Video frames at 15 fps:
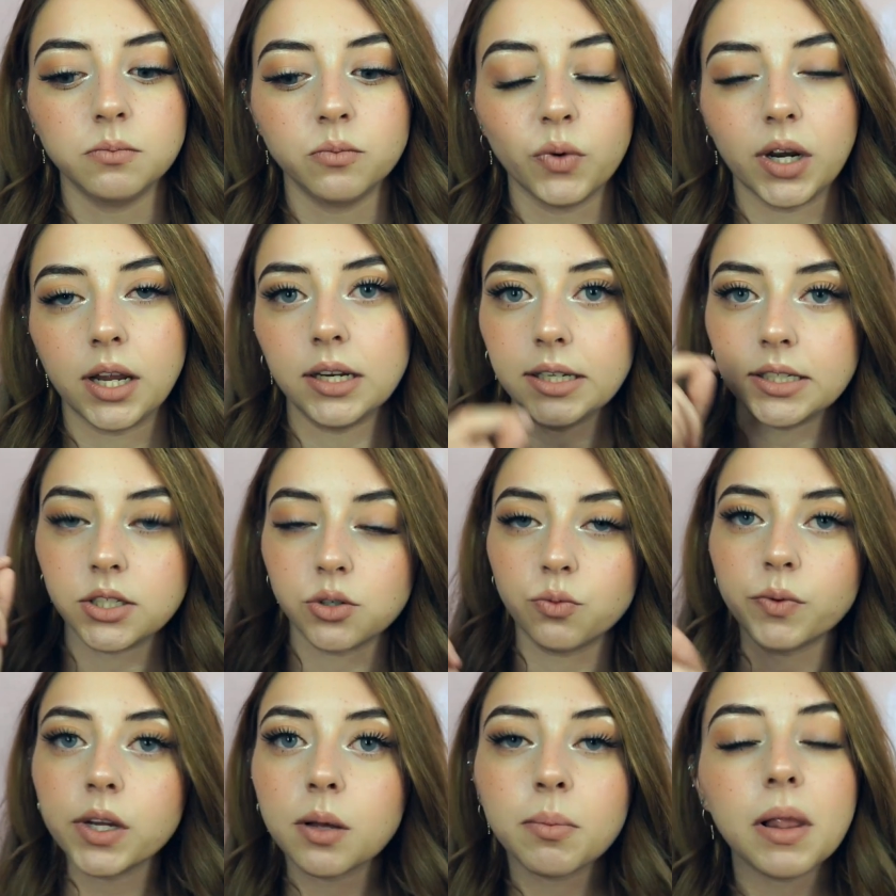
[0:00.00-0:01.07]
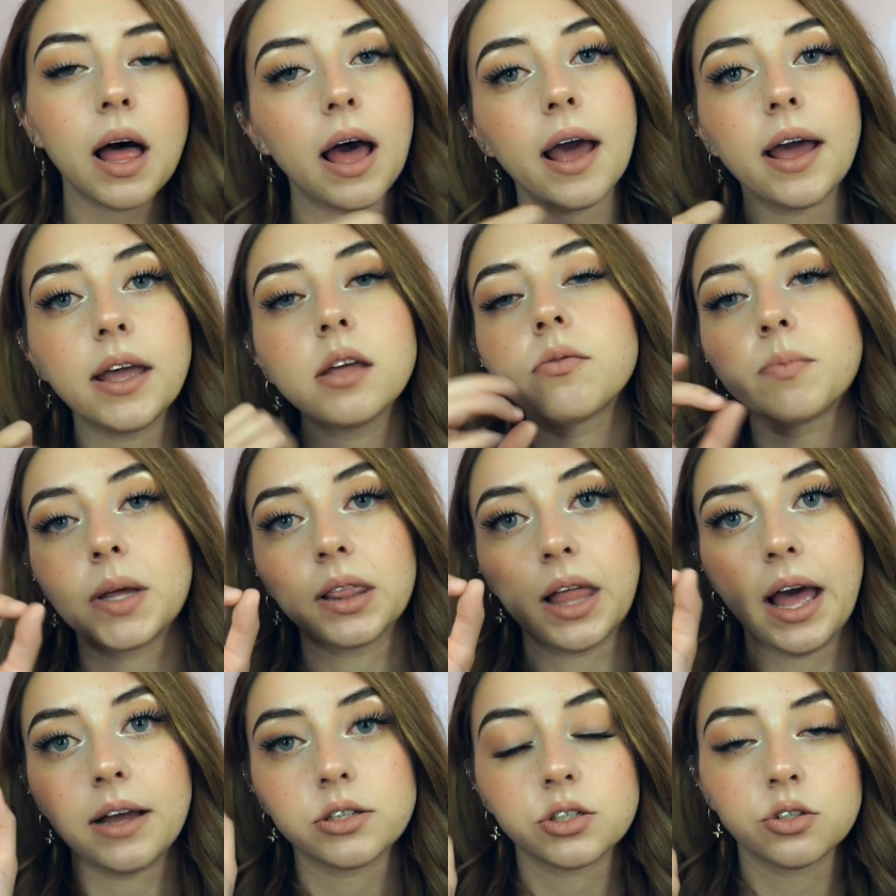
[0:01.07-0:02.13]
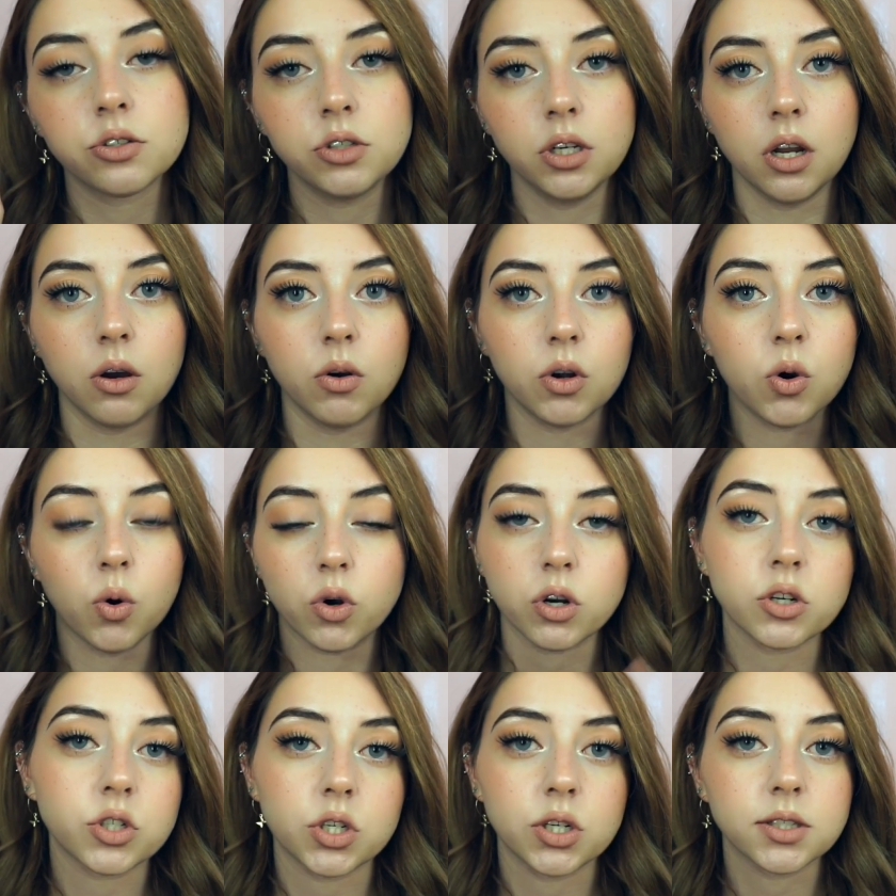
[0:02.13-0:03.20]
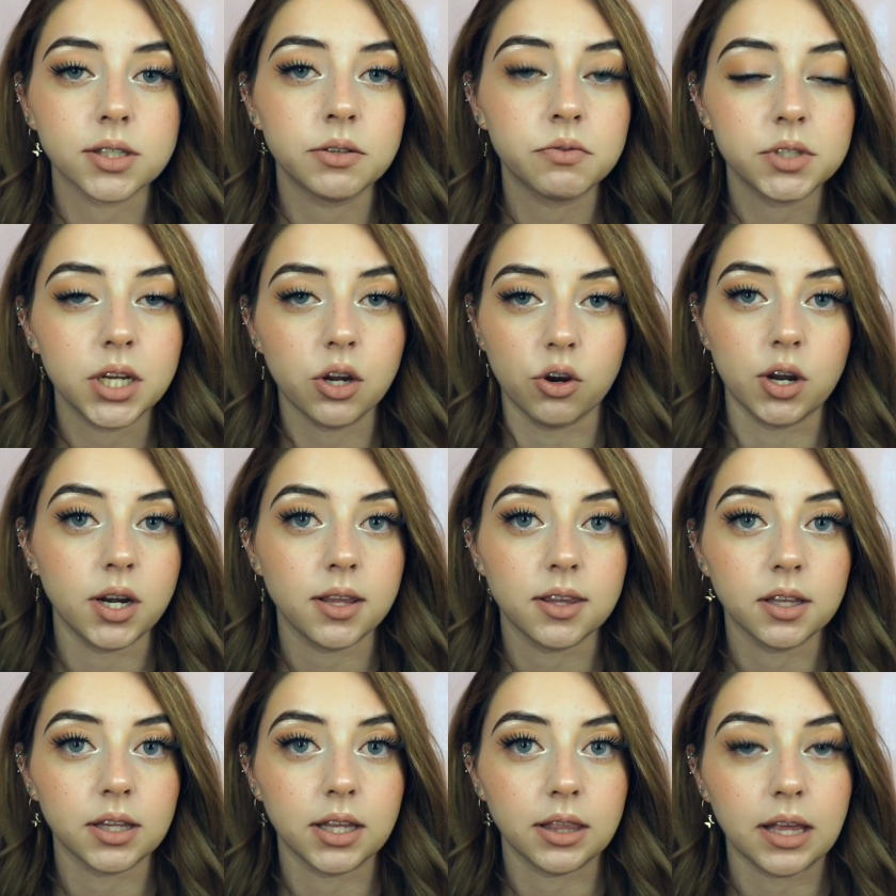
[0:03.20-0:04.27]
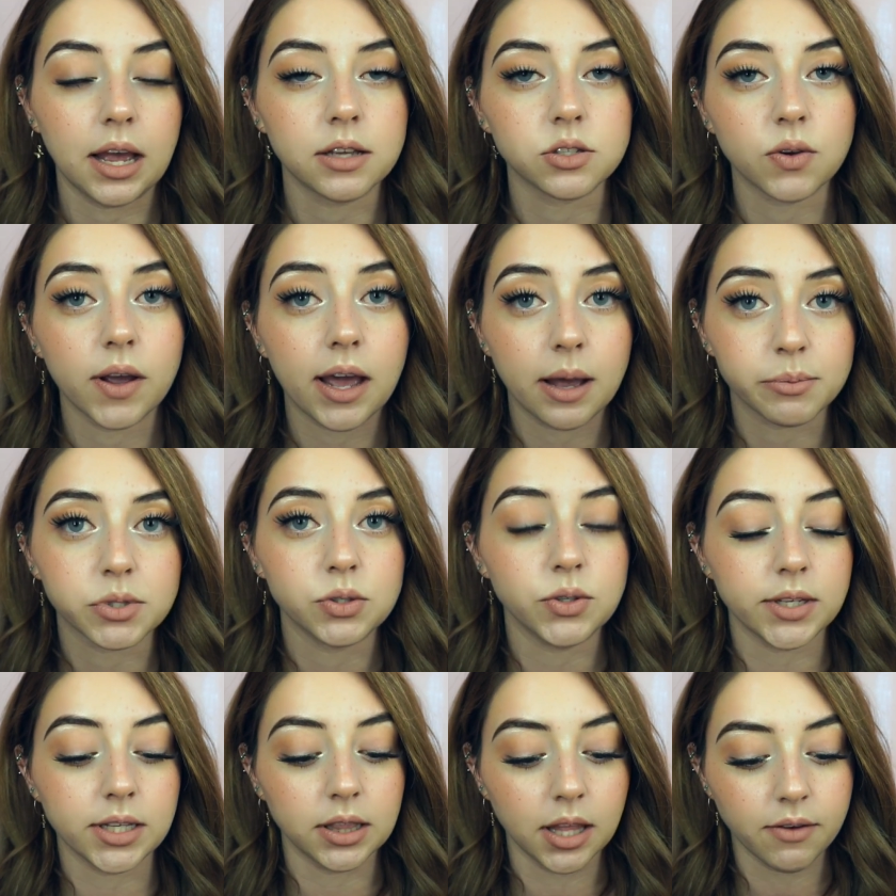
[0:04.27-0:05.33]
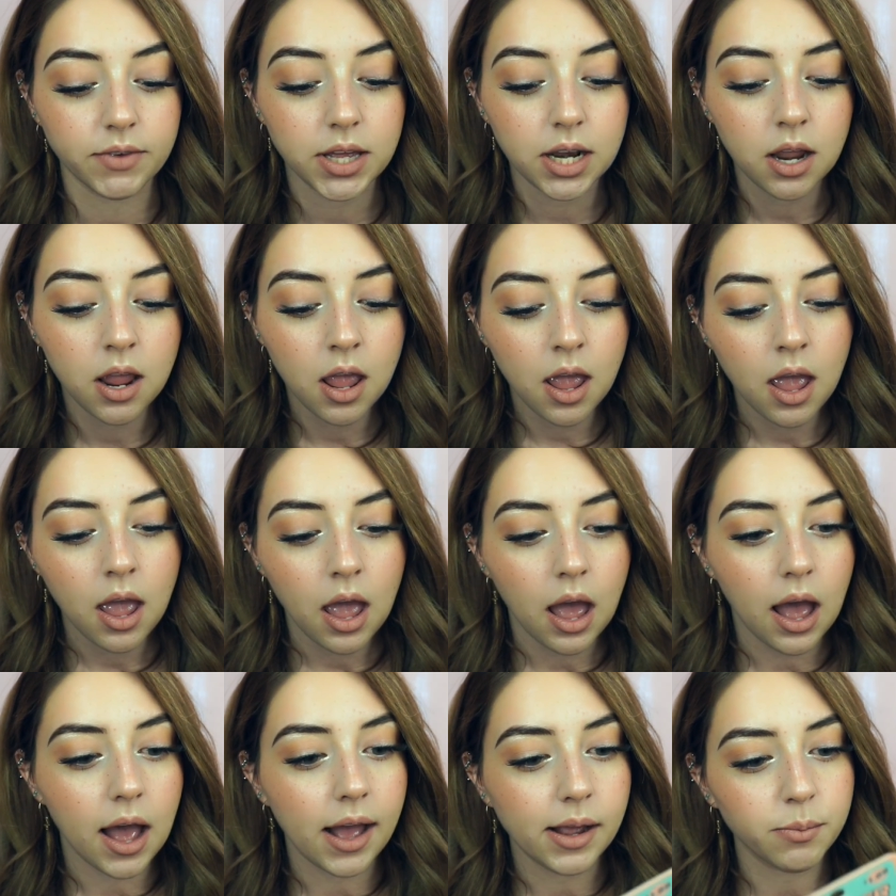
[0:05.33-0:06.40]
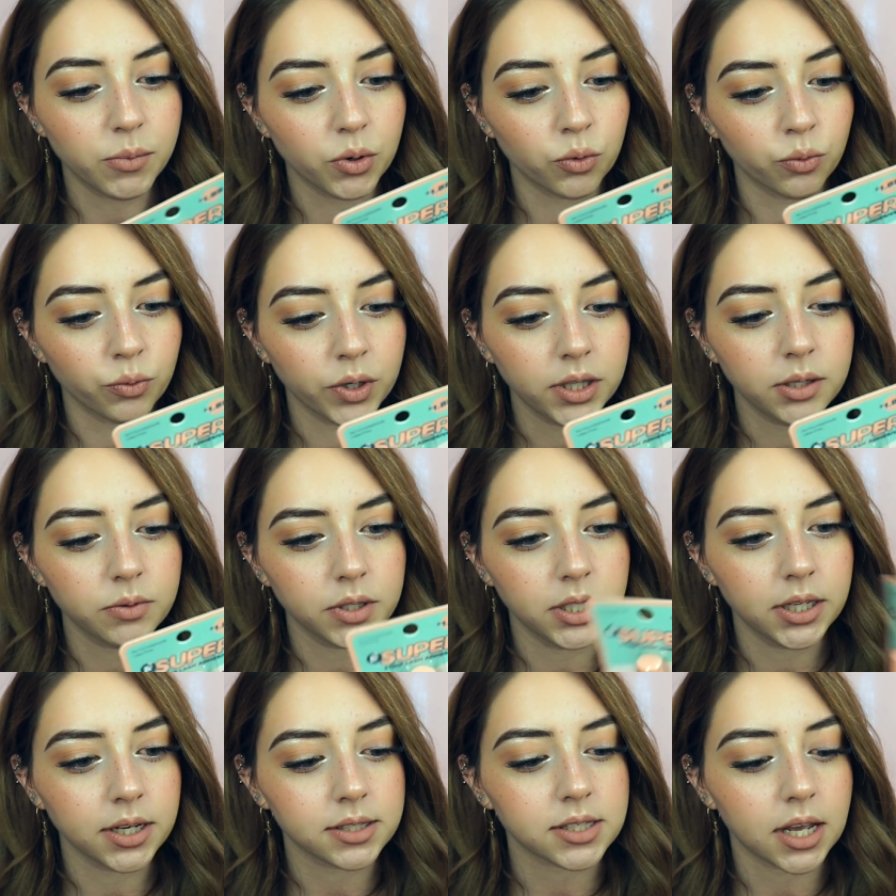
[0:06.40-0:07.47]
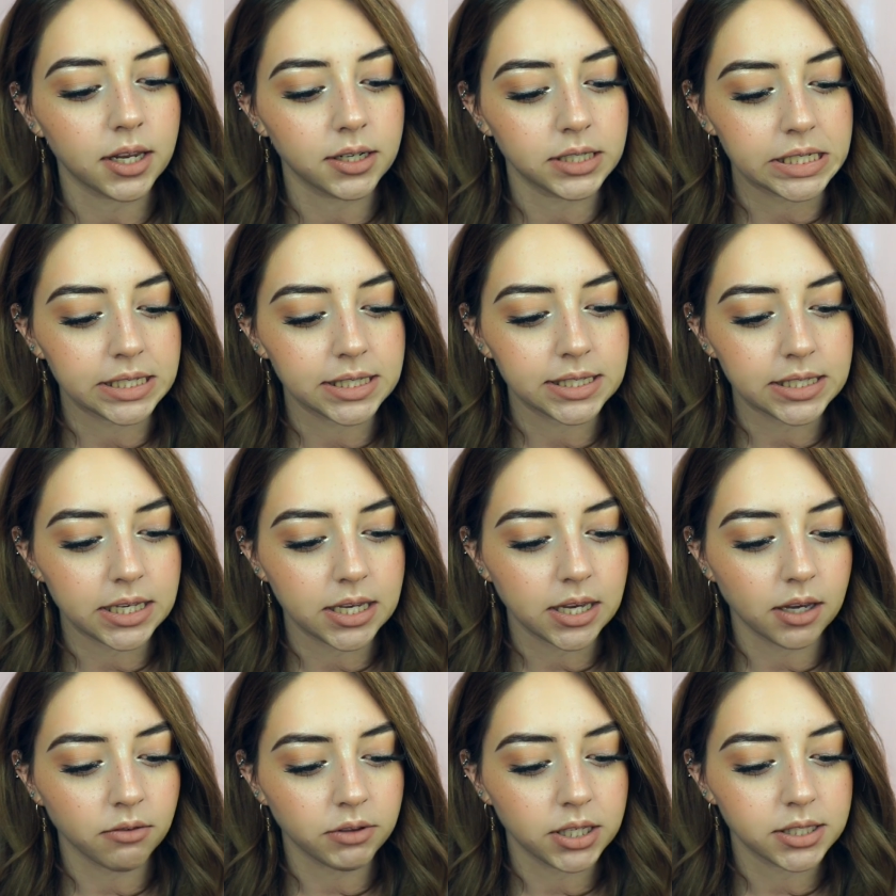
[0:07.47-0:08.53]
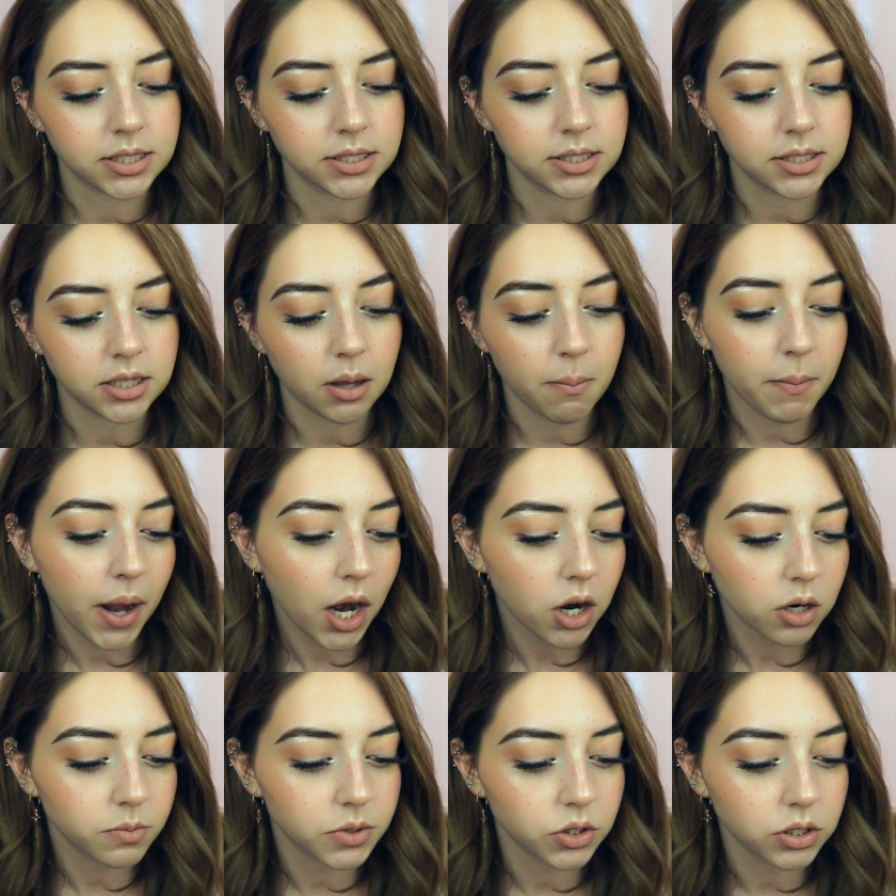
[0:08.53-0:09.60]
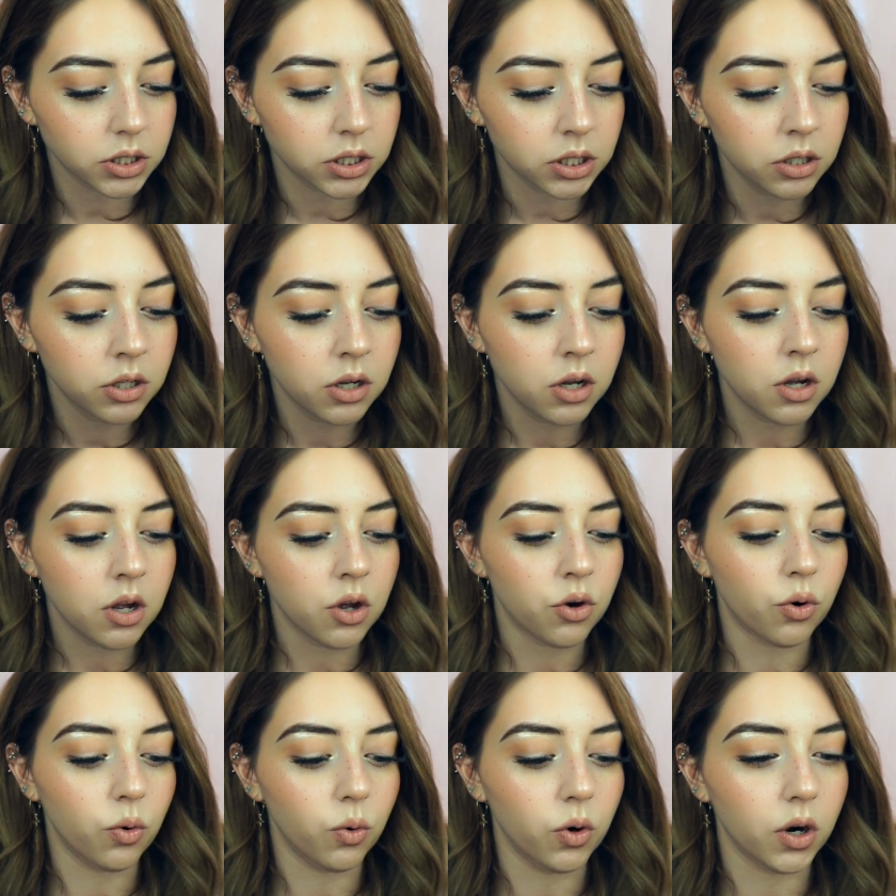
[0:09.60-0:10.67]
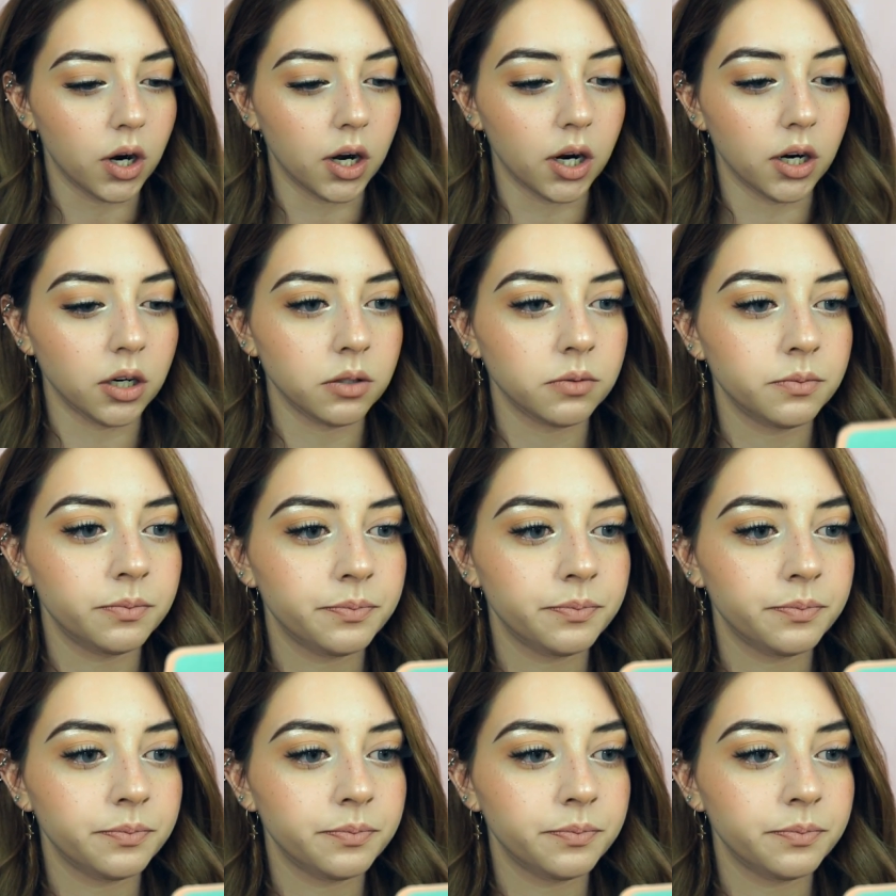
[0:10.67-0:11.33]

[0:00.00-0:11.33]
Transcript: when I need to reapply, if my lash, you know, a corner starts lifting or anything like that. So I absolutely love it. I'm really excited to see if this is comparable or